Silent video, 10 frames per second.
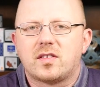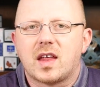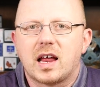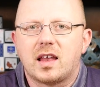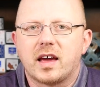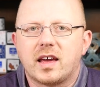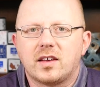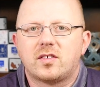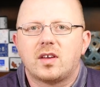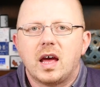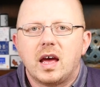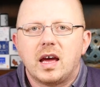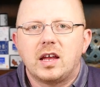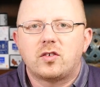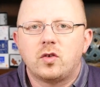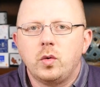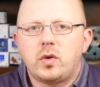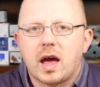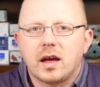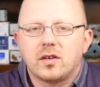that I like. It's new
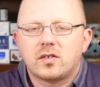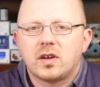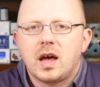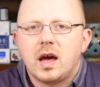days.